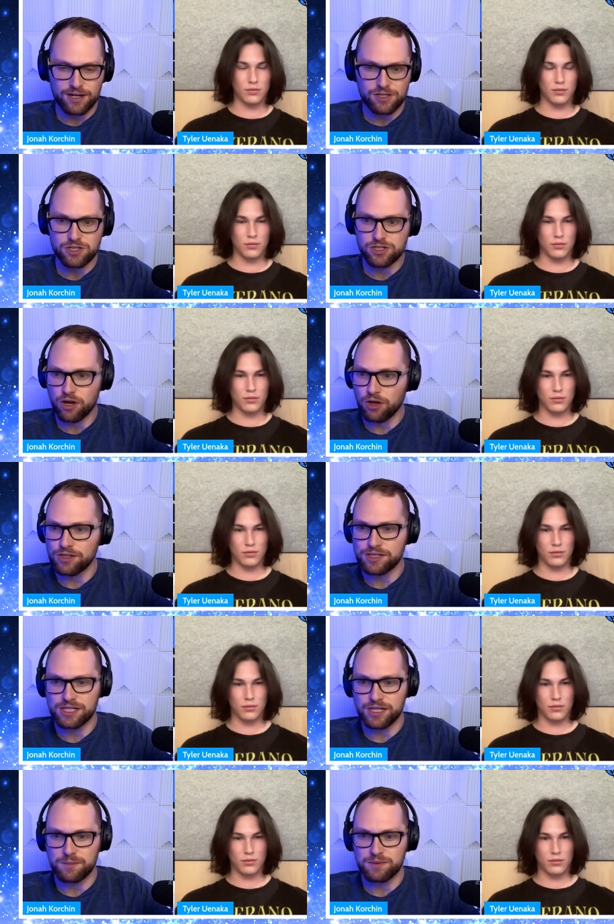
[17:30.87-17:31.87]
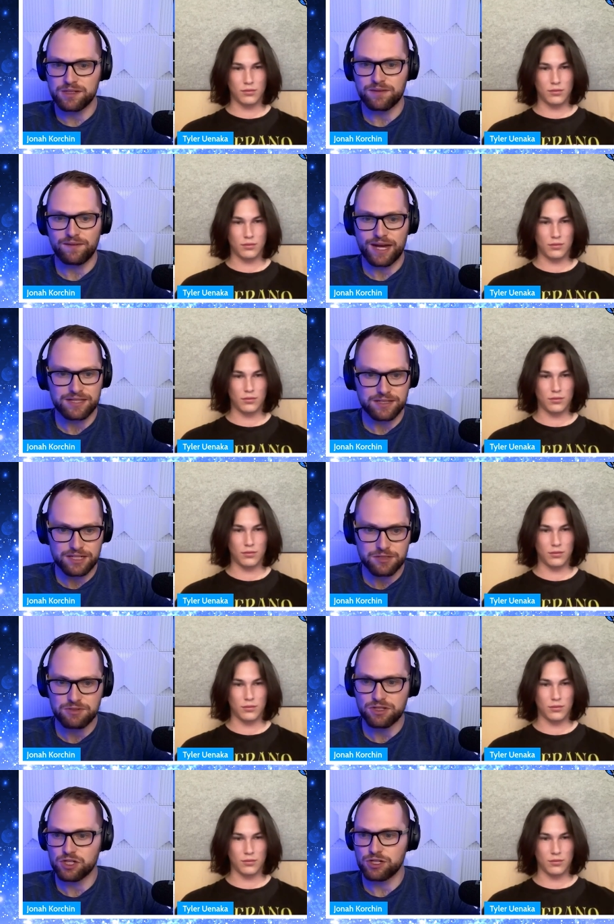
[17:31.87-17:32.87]
Speaker 1: a solid team to as a
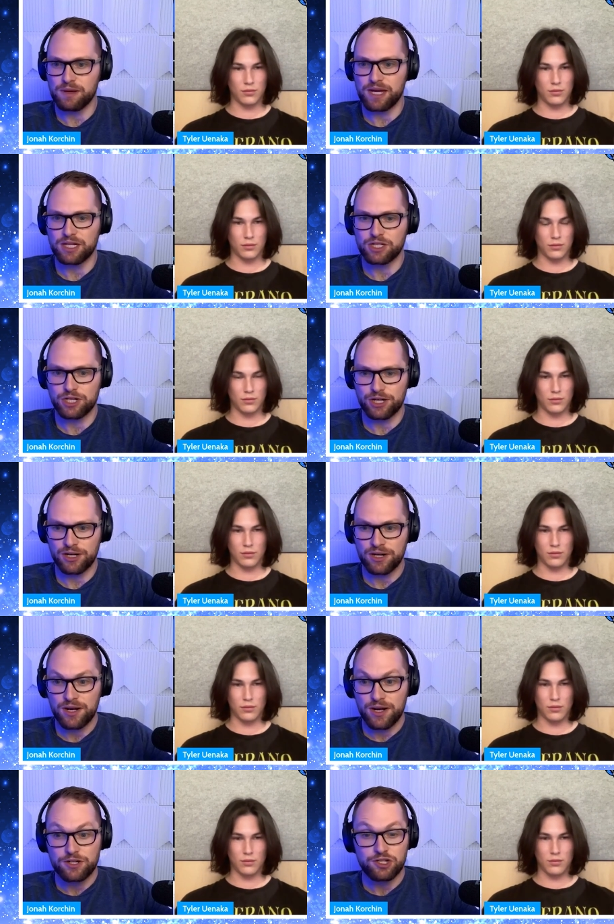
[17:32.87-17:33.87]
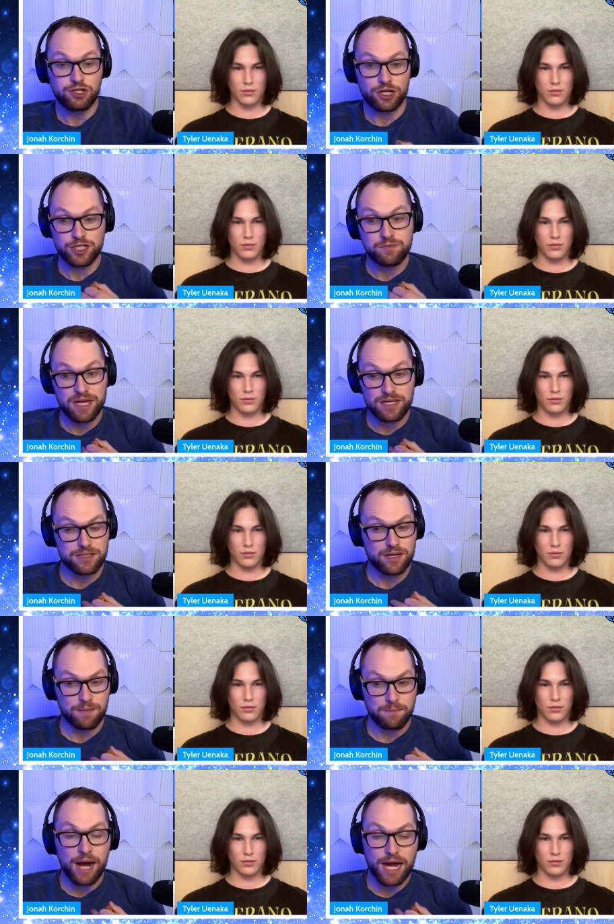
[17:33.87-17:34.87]
disposition manager, just based
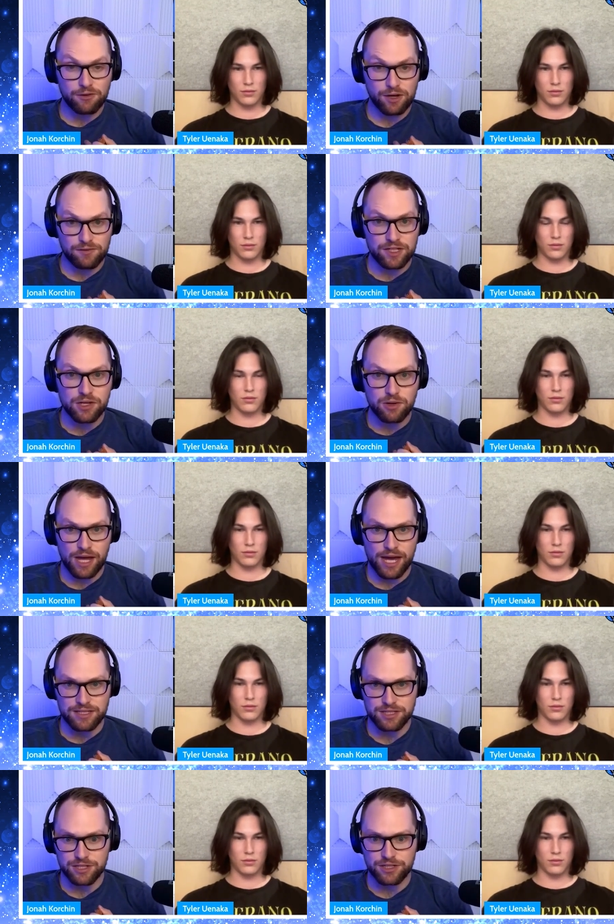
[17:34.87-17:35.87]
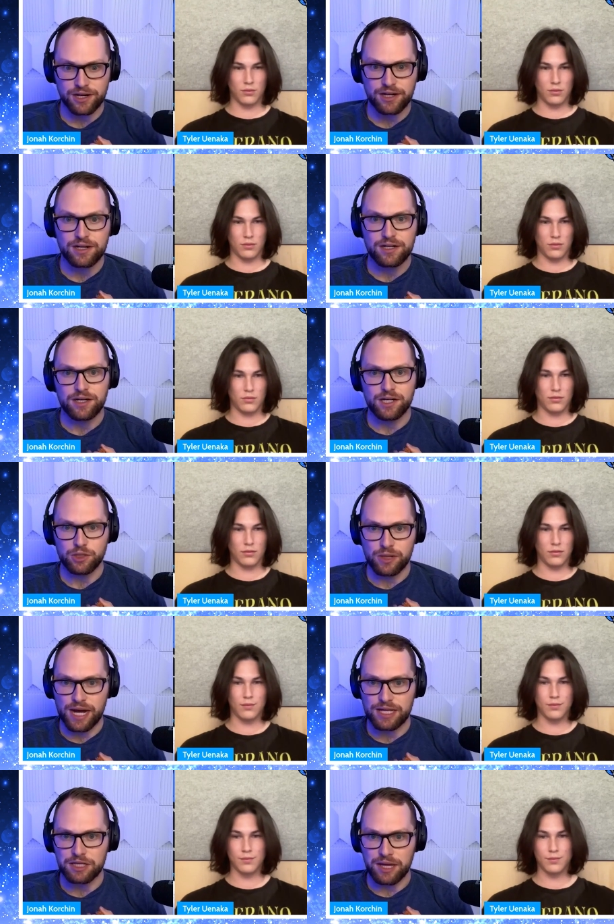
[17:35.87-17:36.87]
on my revenue last year, you
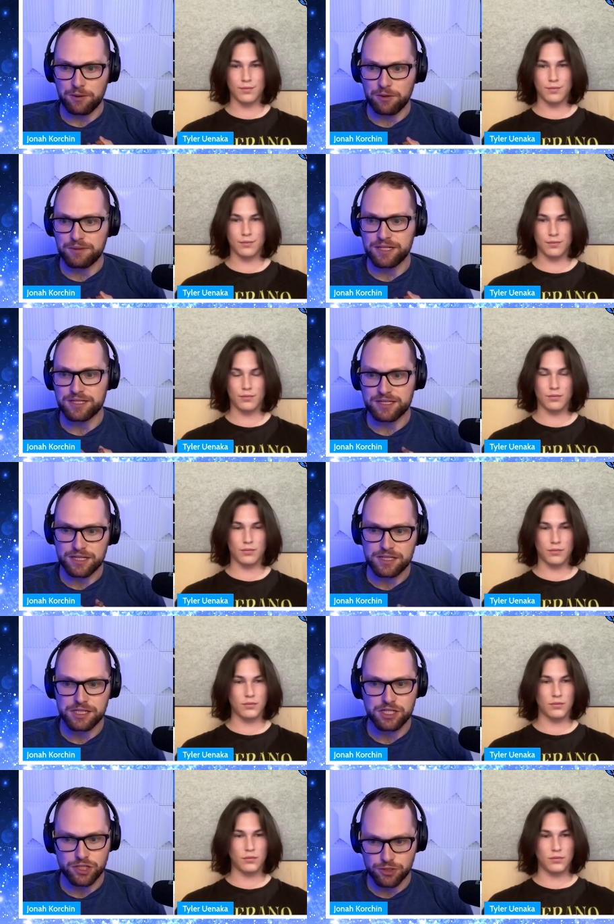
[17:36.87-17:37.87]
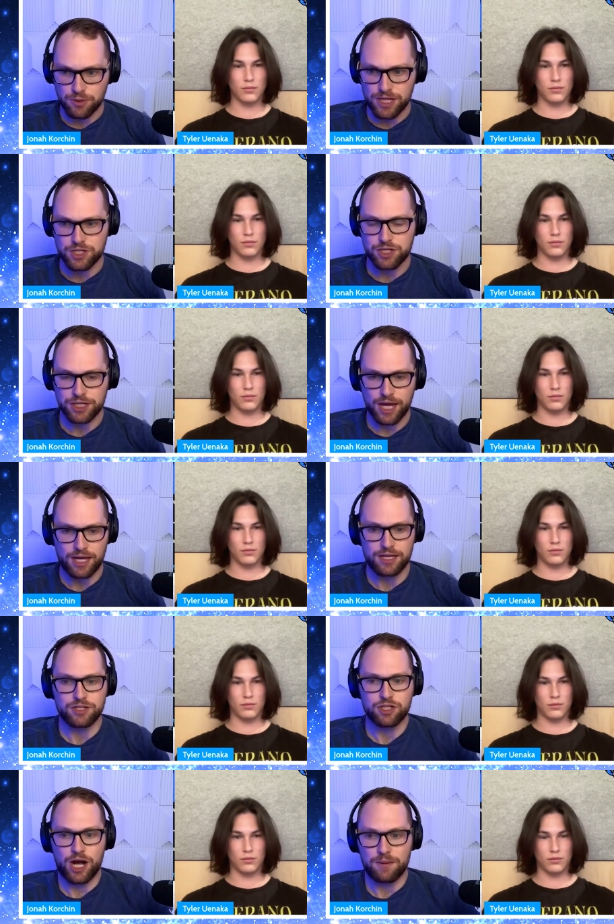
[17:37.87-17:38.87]
got it would be a 62-ish k
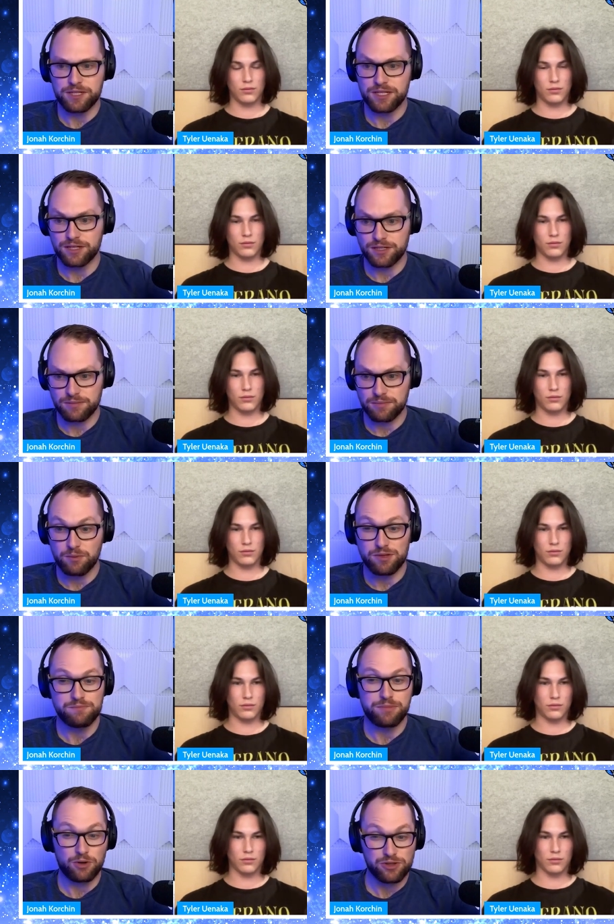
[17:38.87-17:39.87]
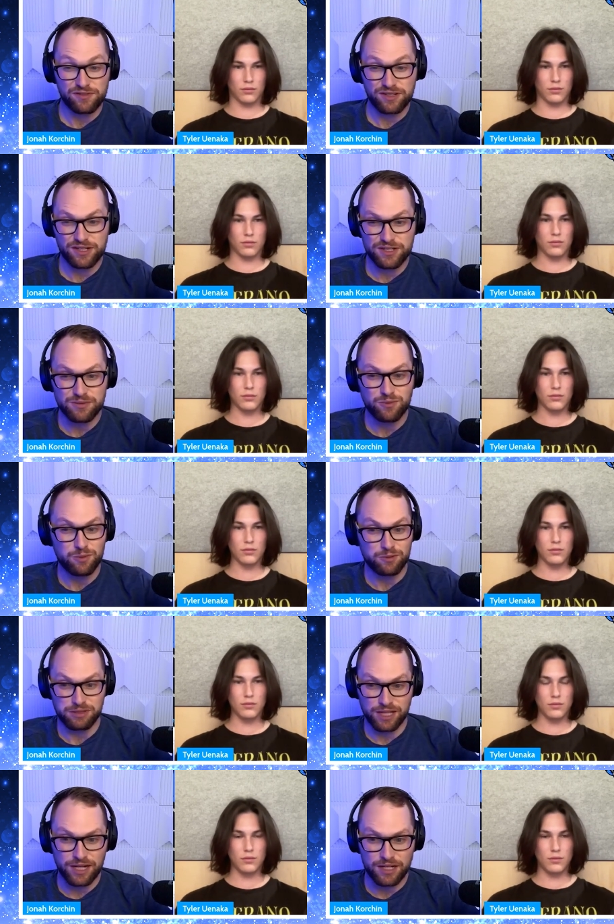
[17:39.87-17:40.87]
job a year but with both of ours and what we're
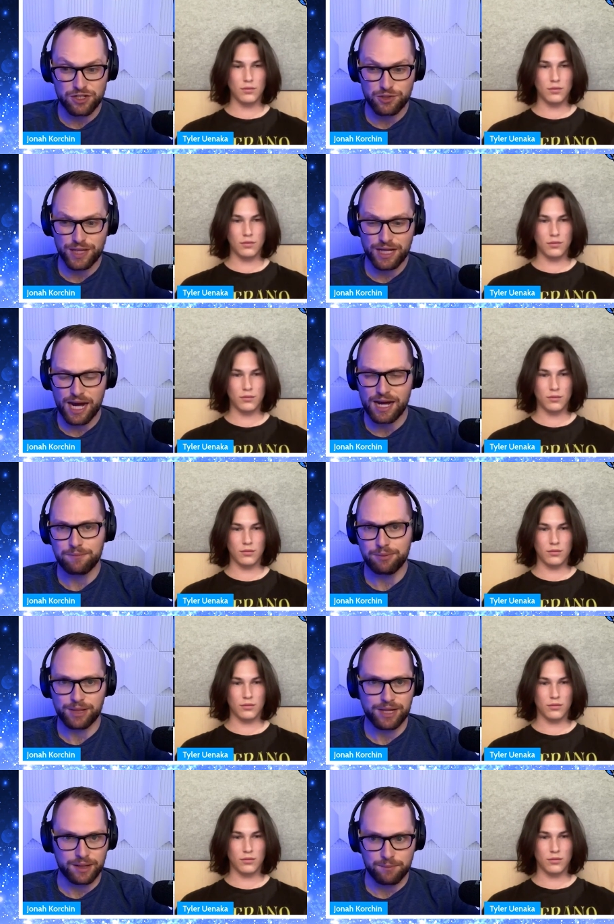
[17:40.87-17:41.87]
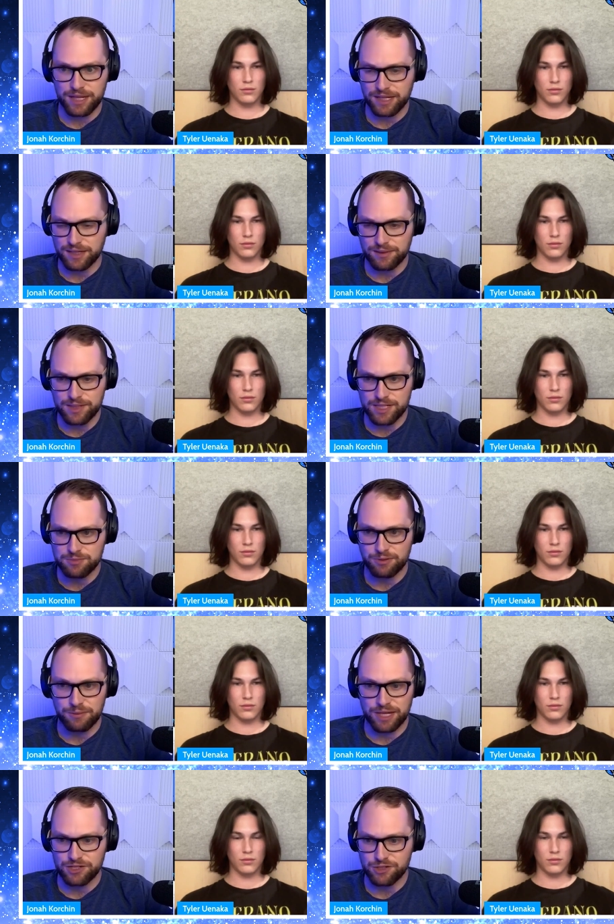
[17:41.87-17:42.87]
planning on doing i'm planning on making the dispo
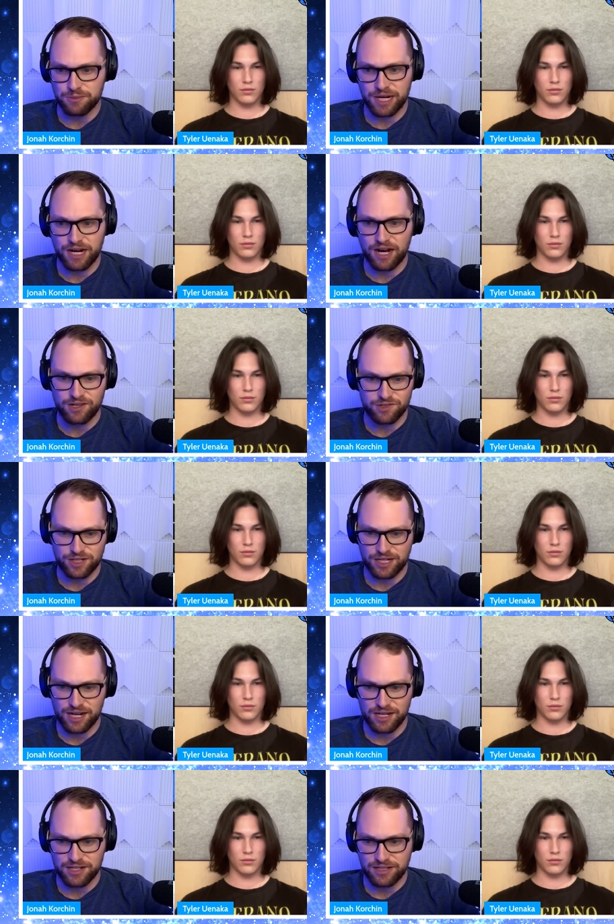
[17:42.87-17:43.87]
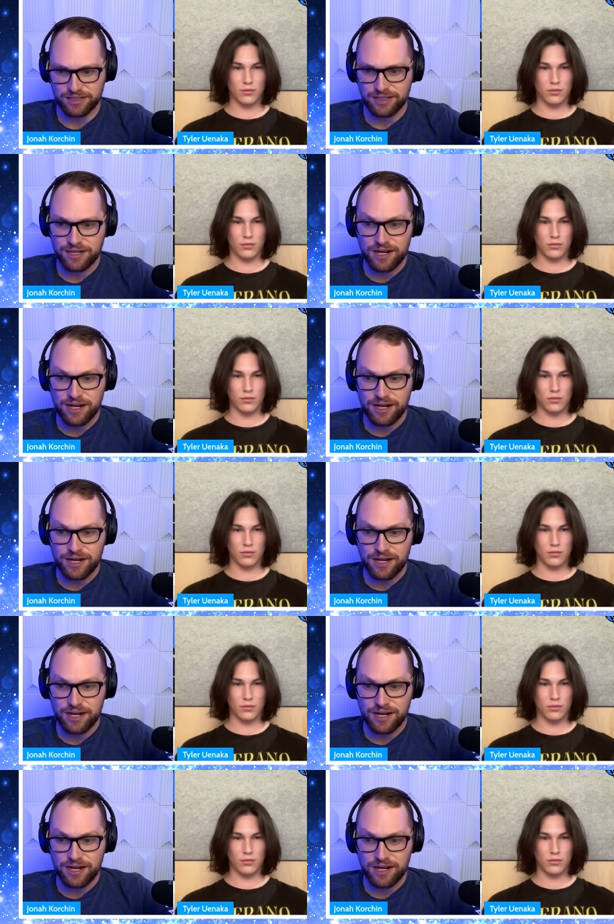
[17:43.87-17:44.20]
manager make 100k a year